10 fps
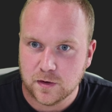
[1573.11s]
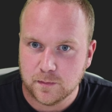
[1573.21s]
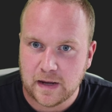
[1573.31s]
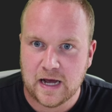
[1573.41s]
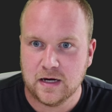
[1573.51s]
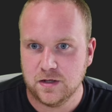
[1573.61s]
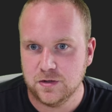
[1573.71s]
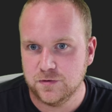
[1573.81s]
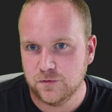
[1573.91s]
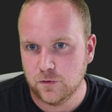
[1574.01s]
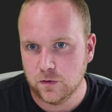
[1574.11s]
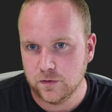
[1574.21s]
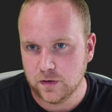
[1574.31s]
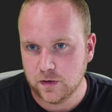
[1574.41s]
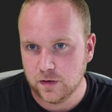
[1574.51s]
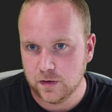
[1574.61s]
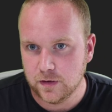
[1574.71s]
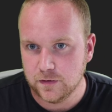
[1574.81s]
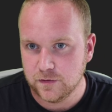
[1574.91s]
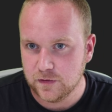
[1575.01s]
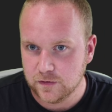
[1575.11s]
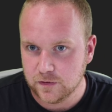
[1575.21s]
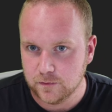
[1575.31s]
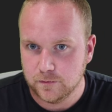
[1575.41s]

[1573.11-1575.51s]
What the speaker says: package for the current system.